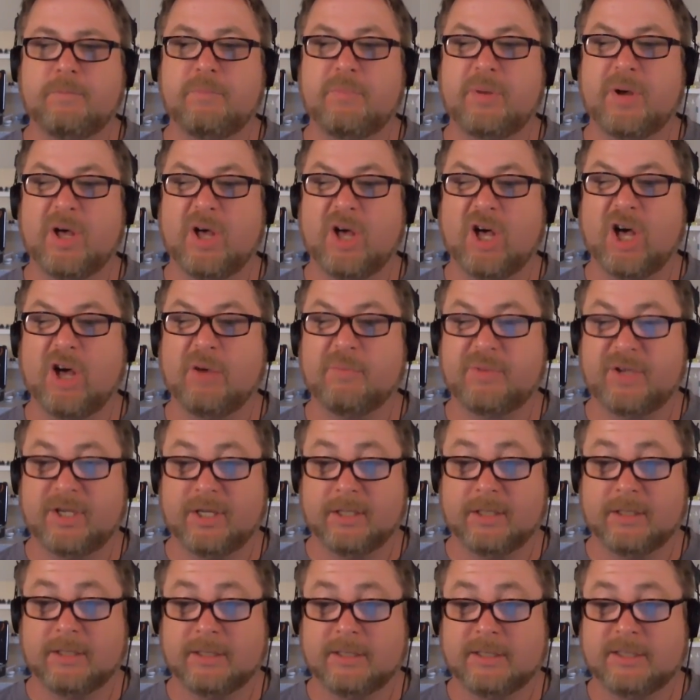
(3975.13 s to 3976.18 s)

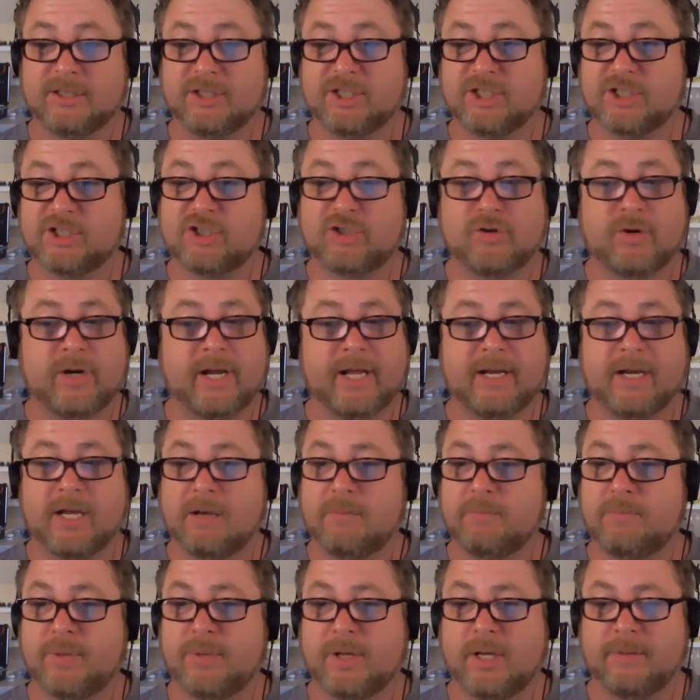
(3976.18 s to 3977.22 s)
pumpkin. Just straight
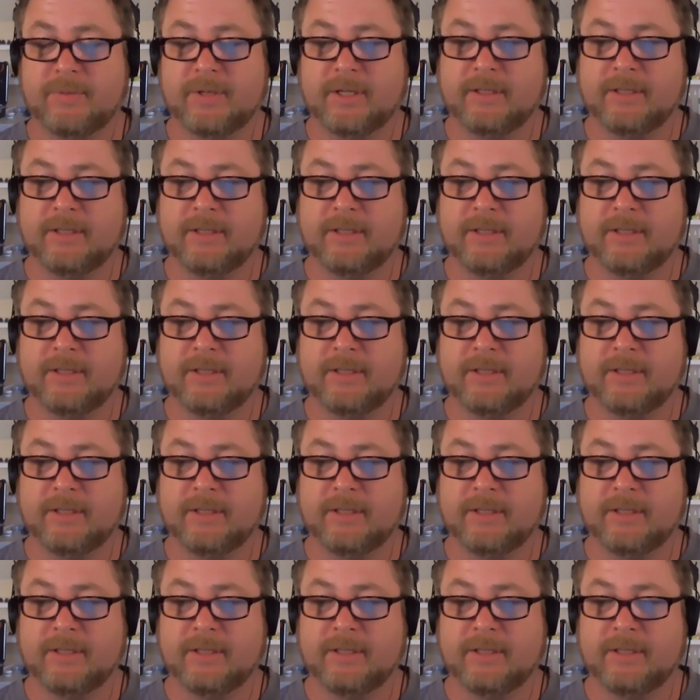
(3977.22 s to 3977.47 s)
up pumpkin.